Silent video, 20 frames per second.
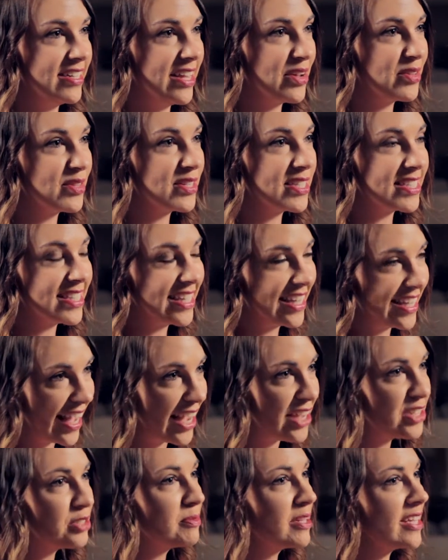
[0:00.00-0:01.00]
now this
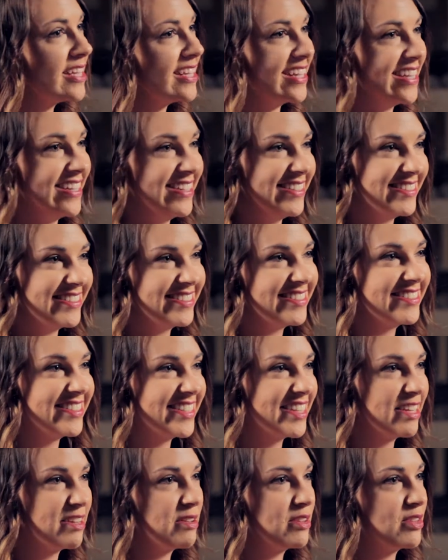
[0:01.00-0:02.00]
engagement
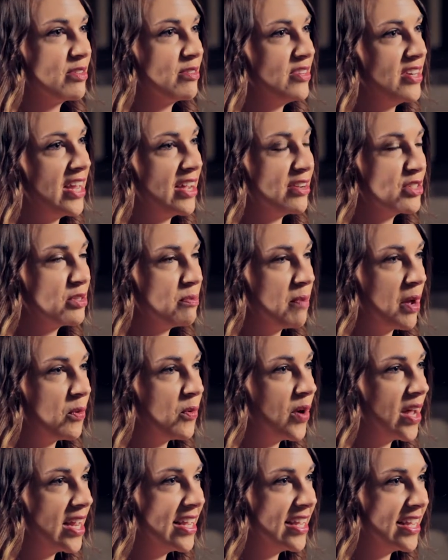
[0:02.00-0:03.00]
and now to my
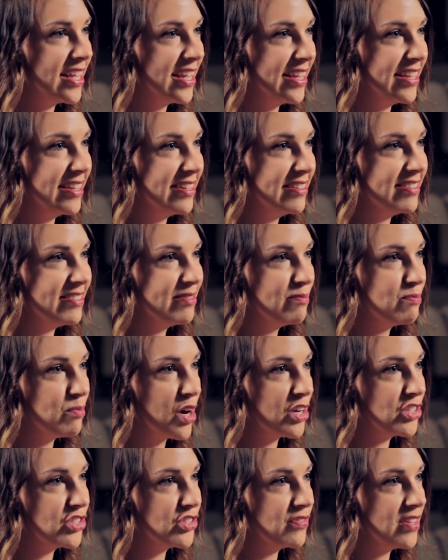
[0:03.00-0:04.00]
wedding in
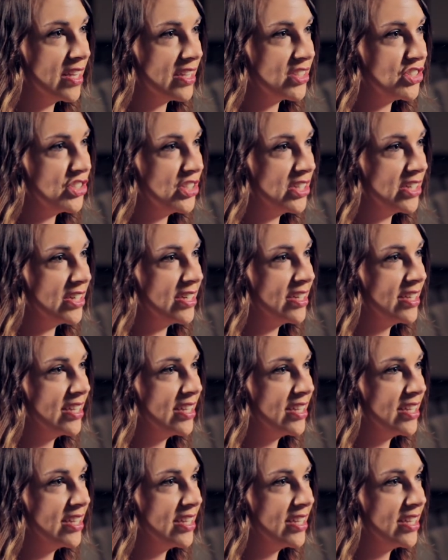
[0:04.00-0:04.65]
March of next year.